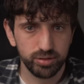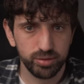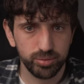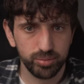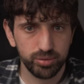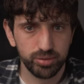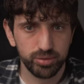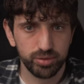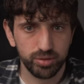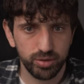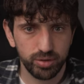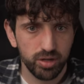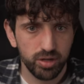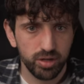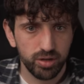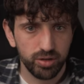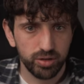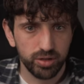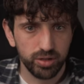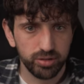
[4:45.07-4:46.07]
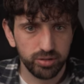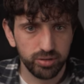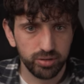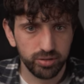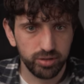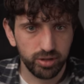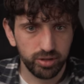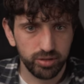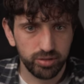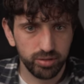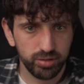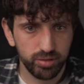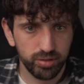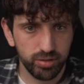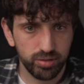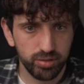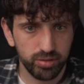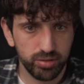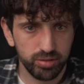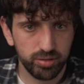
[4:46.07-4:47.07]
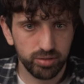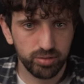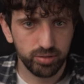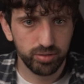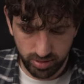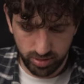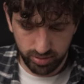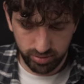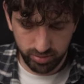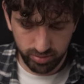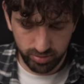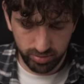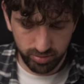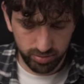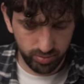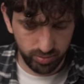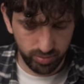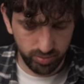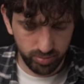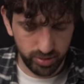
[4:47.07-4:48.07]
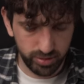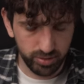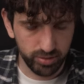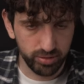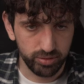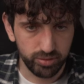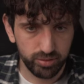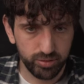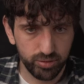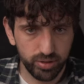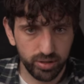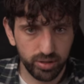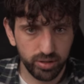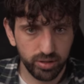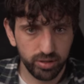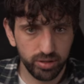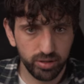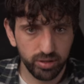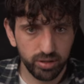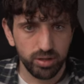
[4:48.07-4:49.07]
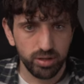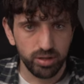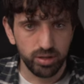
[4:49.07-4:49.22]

Oops, sorry. Okay, so title will be a string,